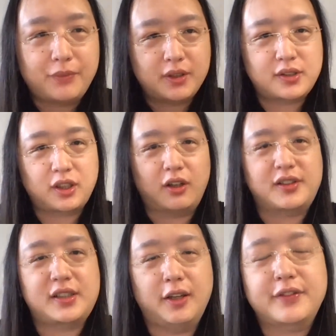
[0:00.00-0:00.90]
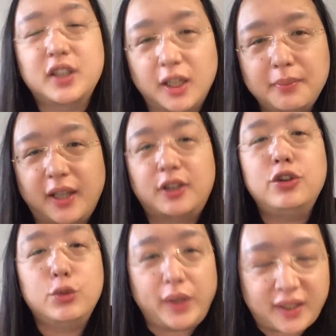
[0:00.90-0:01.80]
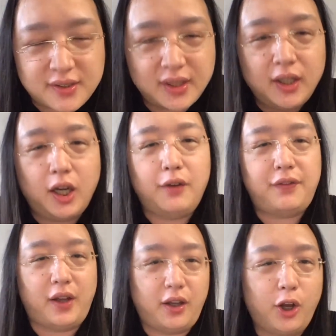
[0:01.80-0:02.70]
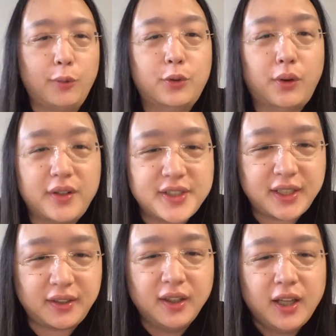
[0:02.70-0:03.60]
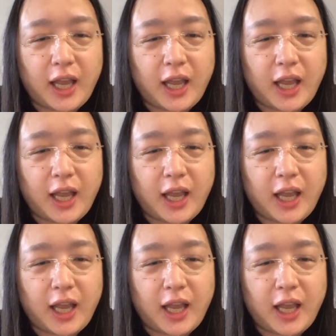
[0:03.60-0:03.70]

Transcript: slots of time, like 2 weeks of home quarantine,